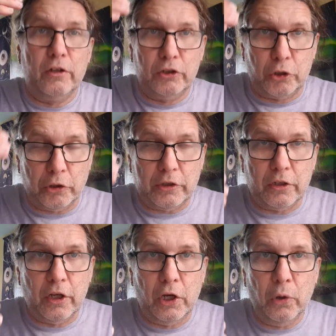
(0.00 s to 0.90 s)
Just
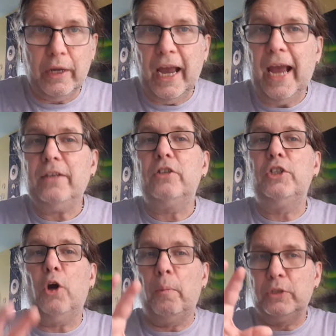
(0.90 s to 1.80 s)
look at
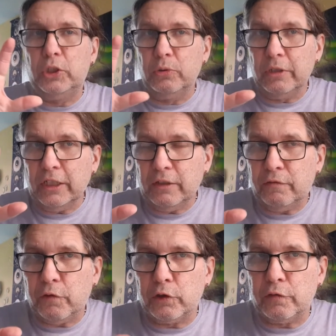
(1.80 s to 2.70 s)
the opportunities in
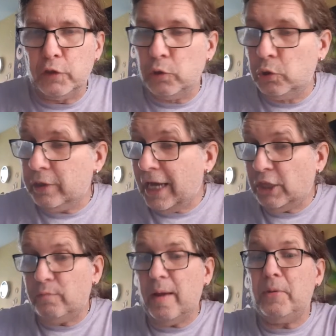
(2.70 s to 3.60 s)
front of you. Look at
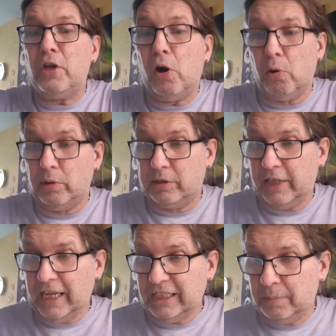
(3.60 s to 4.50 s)
the rabbit holes
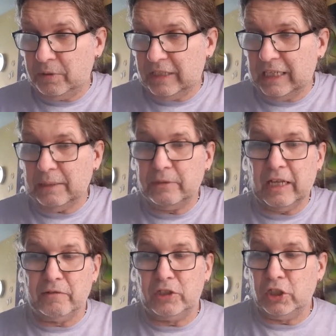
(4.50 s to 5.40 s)
as they present
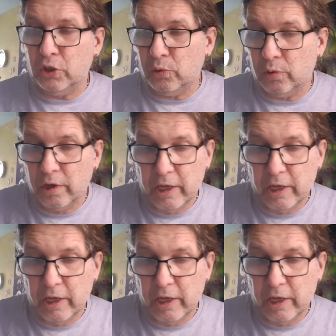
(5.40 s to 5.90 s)
themselves to you.